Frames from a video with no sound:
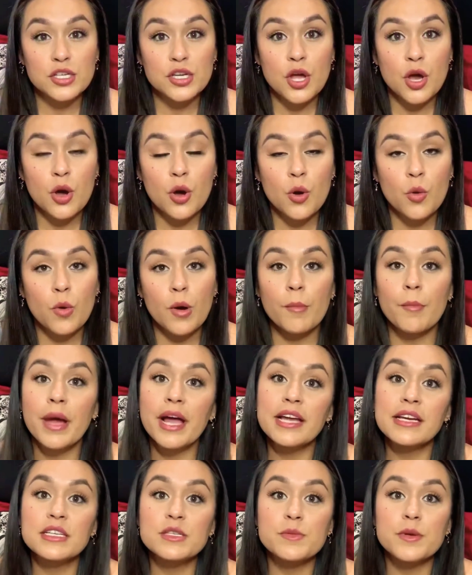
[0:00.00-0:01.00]
know what
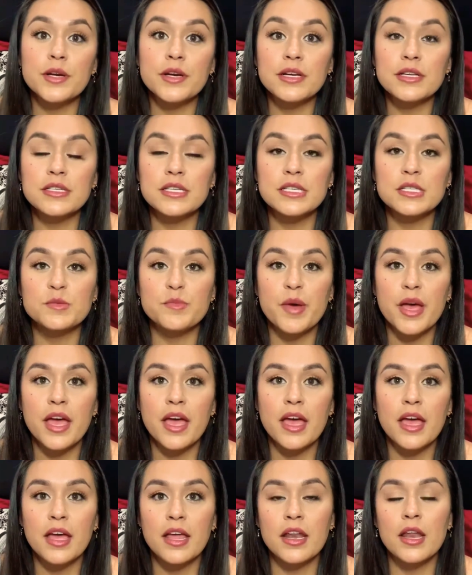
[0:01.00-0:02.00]
my experience has
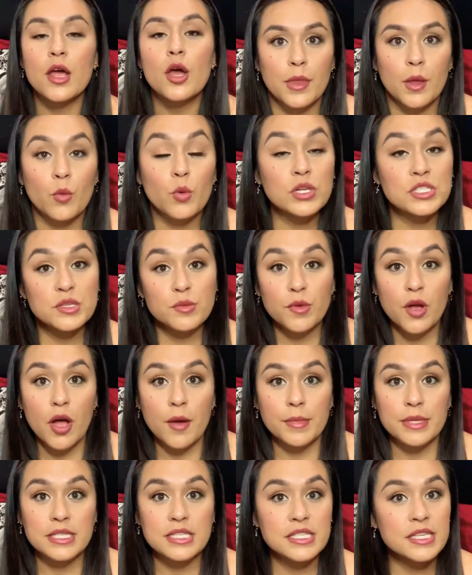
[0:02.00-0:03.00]
been, what some
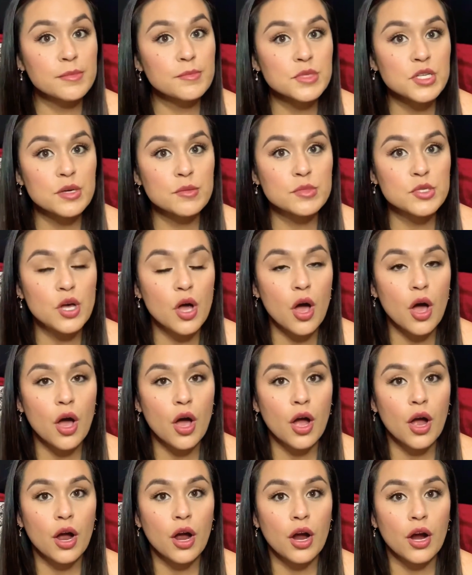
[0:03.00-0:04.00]
common symptoms
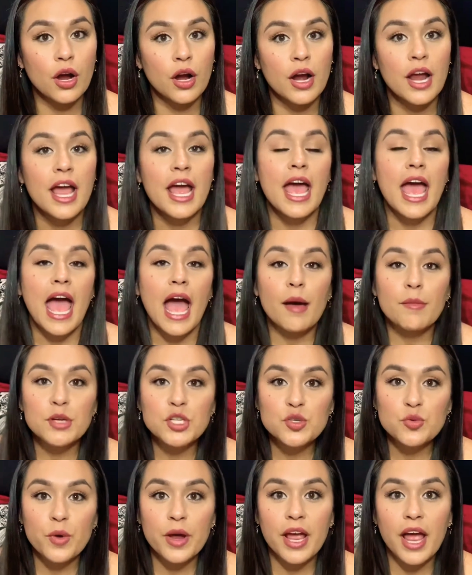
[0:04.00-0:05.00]
are, how
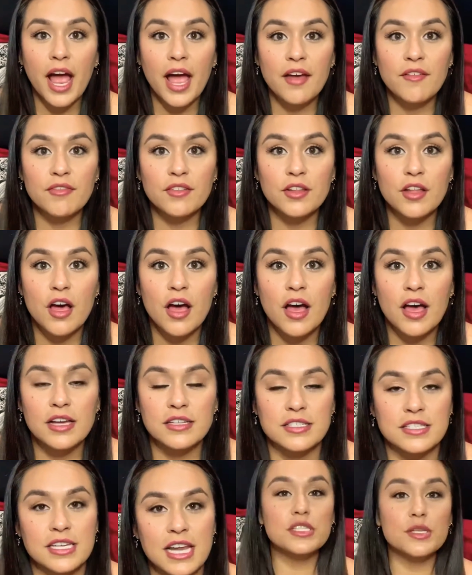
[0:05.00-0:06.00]
much weight I've
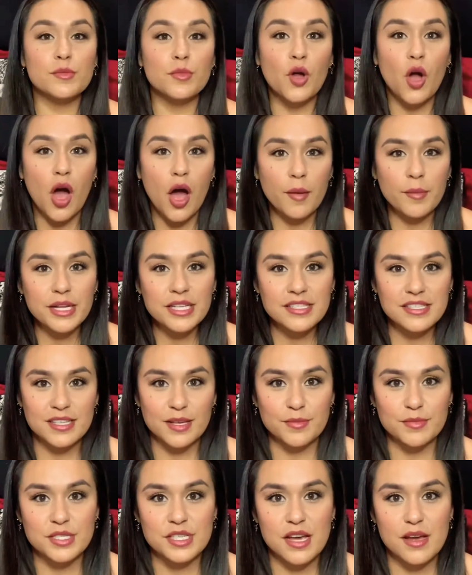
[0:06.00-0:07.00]
lost. Some common
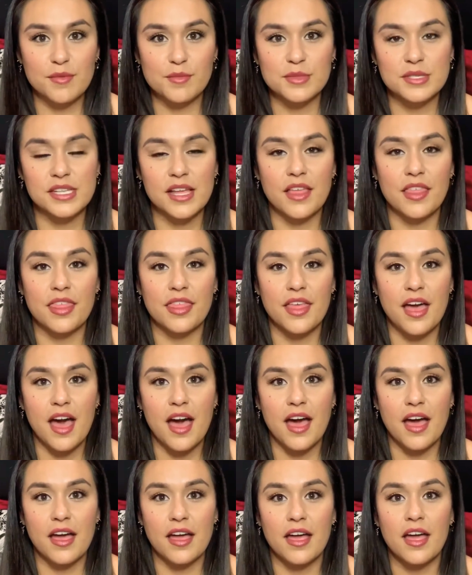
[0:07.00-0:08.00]
symptoms
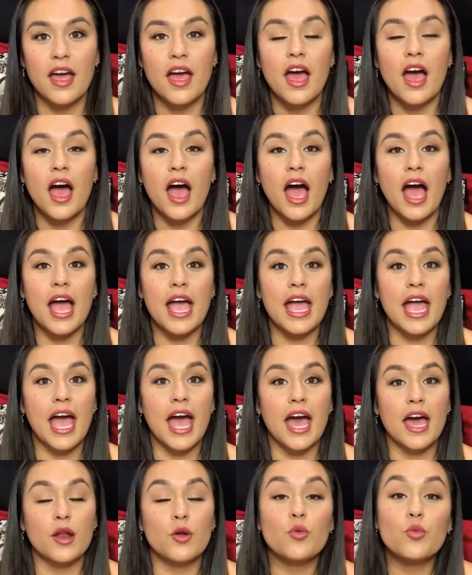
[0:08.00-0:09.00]
that I
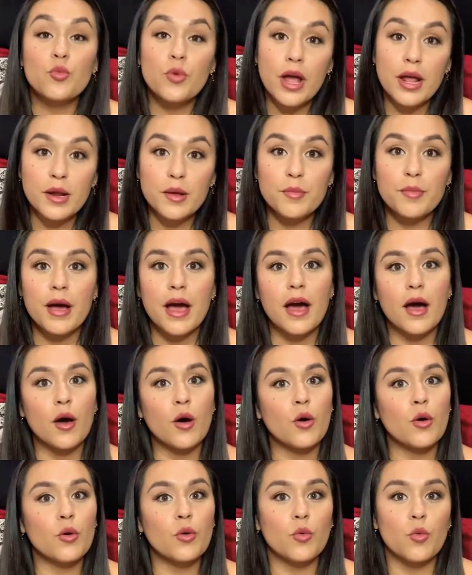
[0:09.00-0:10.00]
had read
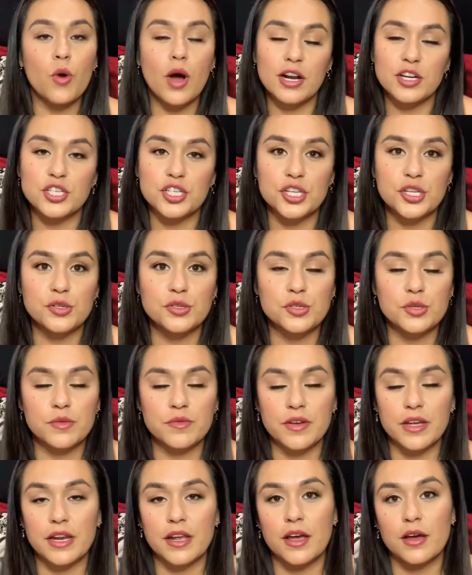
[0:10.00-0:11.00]
about, watched YouTube
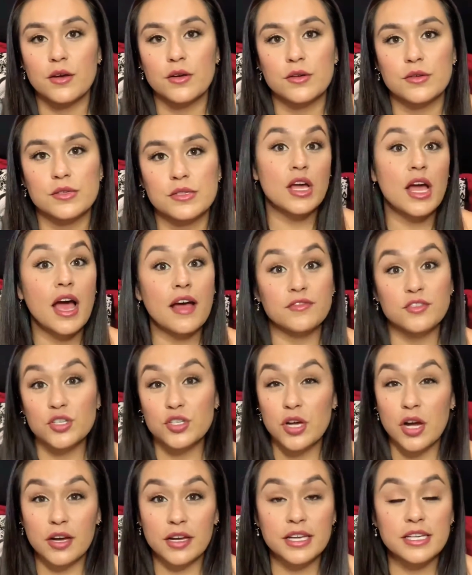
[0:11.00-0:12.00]
videos after
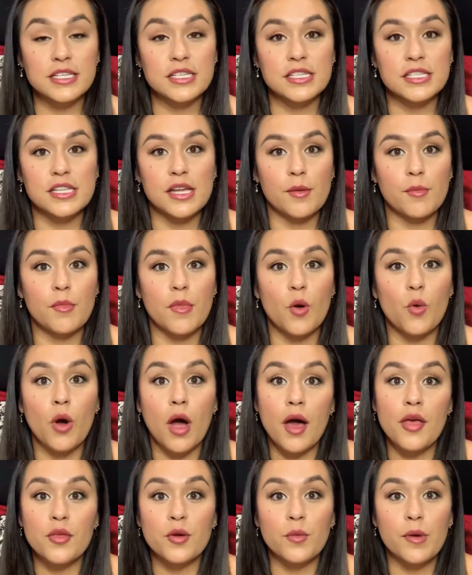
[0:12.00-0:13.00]
talking to some
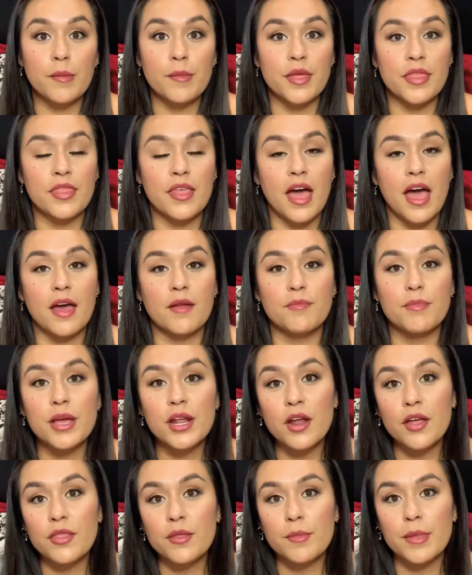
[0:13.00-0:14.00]
other women that had
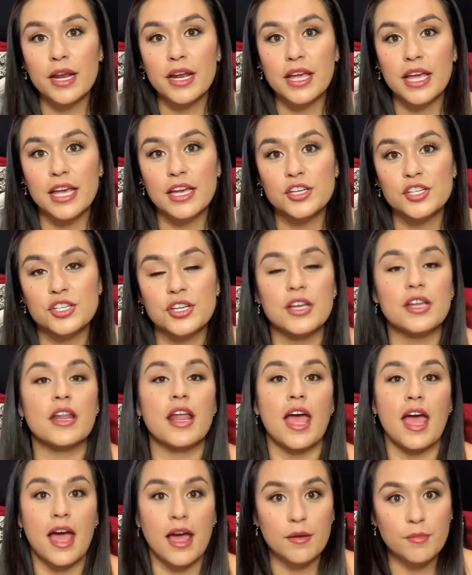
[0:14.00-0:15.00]
been on the
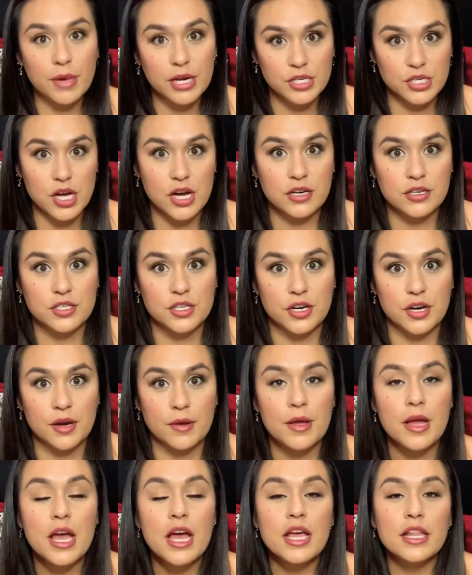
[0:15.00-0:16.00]
medication and my
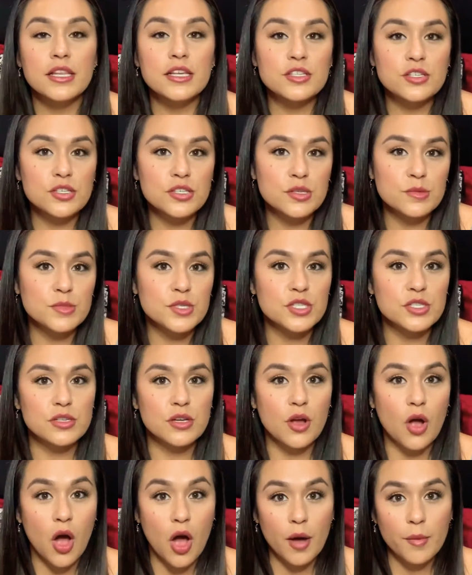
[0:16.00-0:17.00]
doctor. These are some
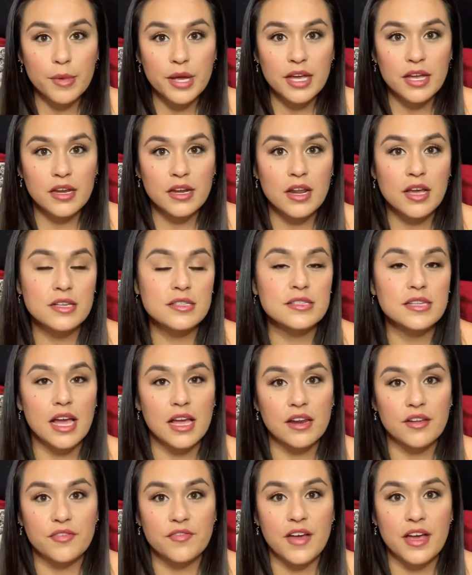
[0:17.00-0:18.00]
common
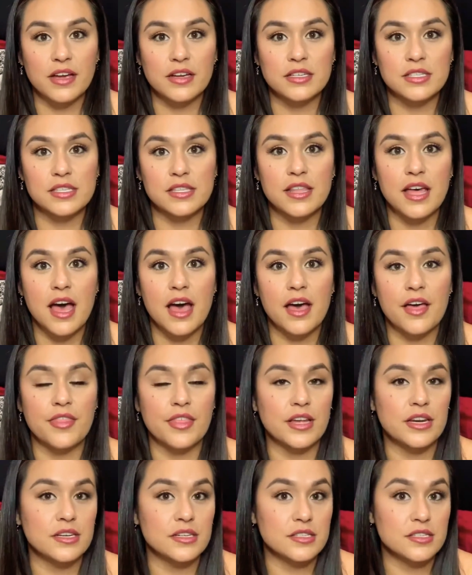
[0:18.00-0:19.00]
side effects that
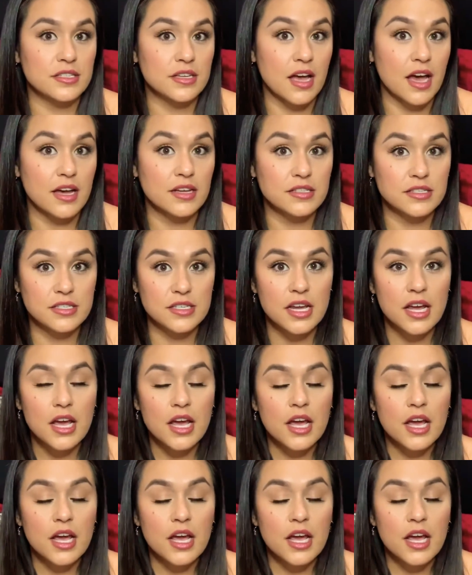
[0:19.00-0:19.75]
they discussed.